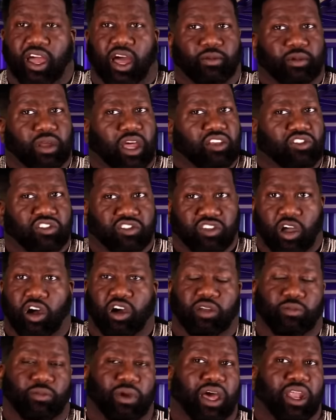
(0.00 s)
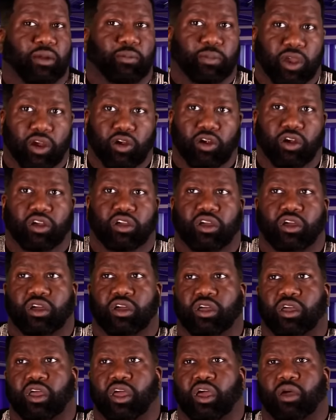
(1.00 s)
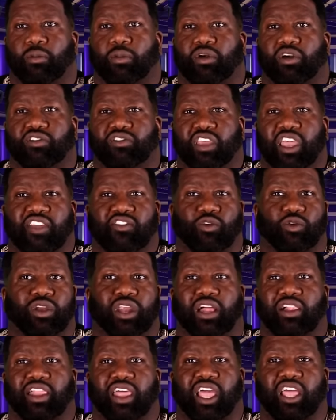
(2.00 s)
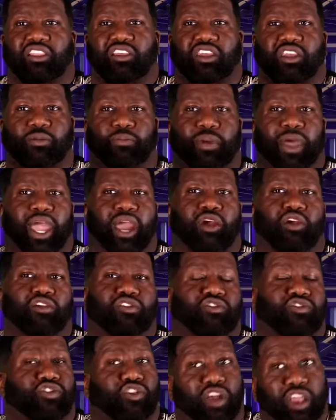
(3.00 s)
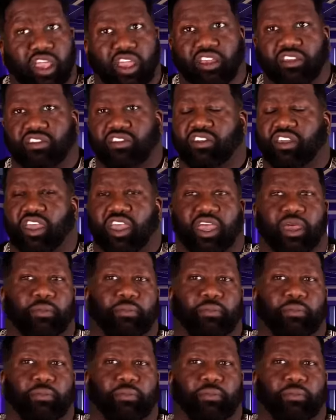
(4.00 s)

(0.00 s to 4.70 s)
I'm not just talking about America, because even when I landed in Paris, France,